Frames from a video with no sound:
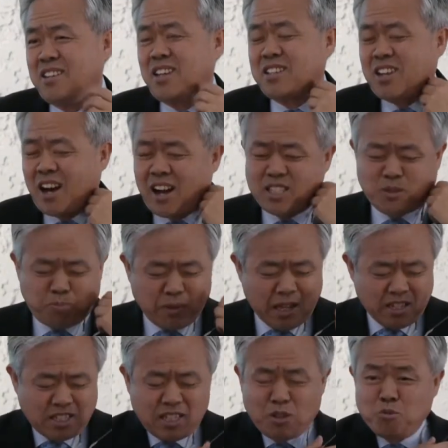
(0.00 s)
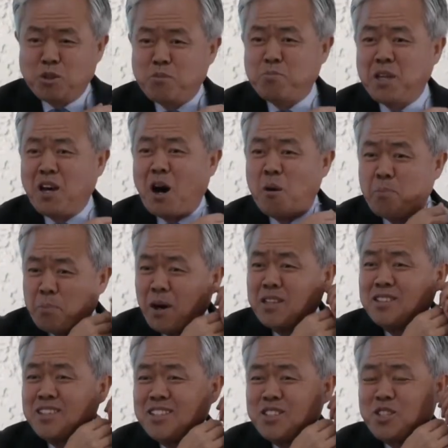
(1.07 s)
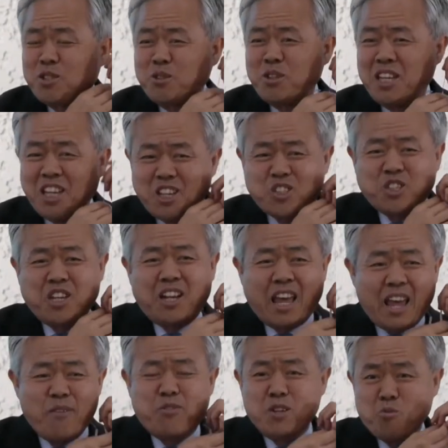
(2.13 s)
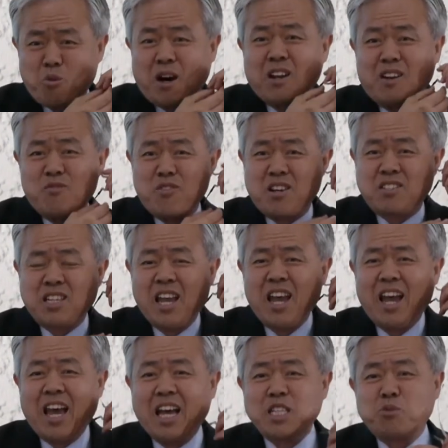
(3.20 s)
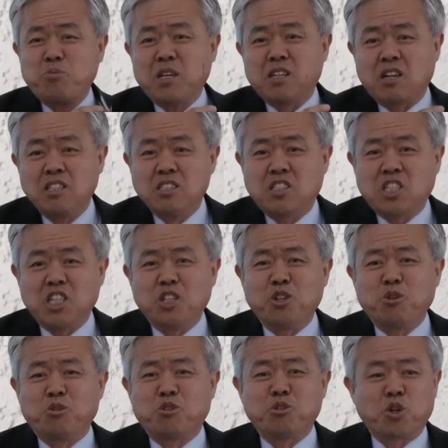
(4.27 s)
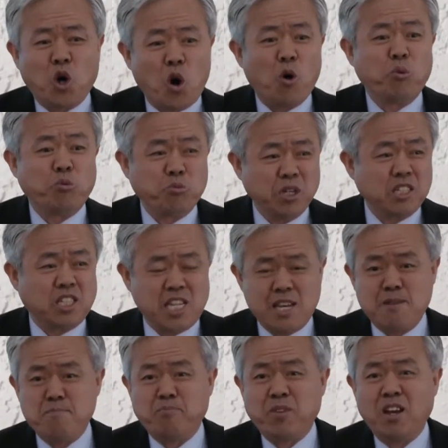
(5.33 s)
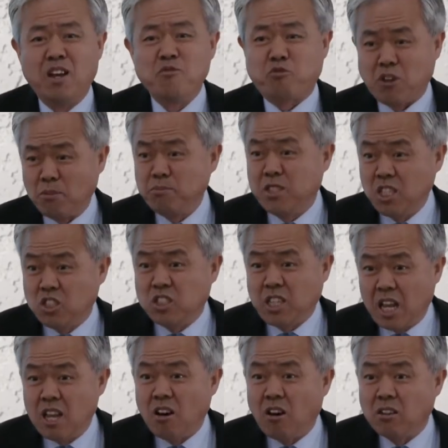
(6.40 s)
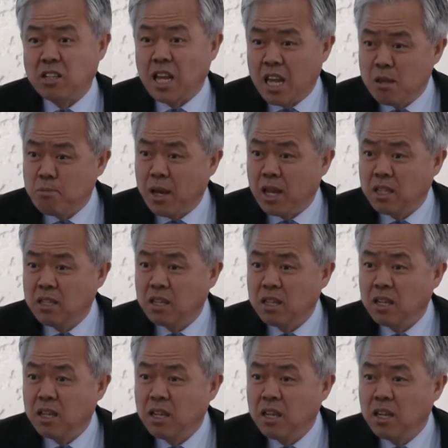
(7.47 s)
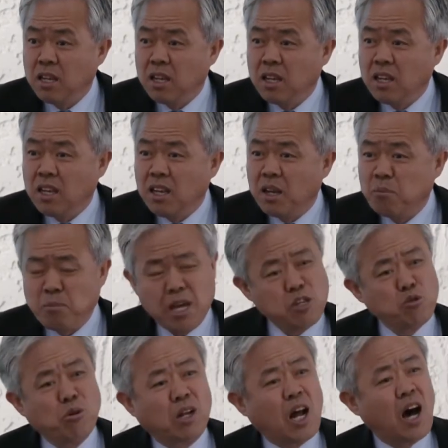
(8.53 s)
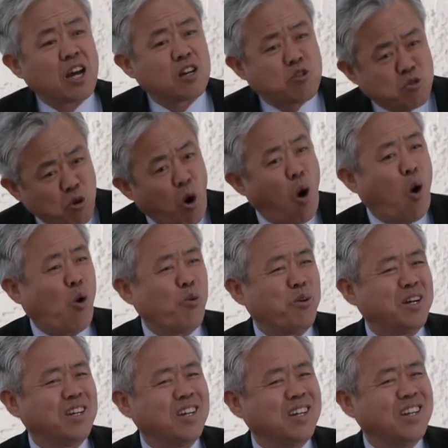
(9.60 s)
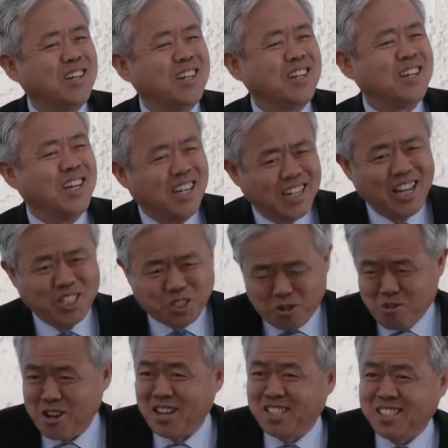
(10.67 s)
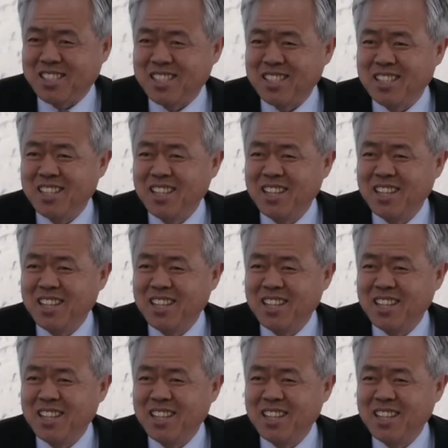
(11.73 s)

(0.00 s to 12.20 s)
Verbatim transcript: that God's blessing would be abundant to each and every one of us as we continue to go with Him from this day on. Amen. Amen. May you and I grow in His grace.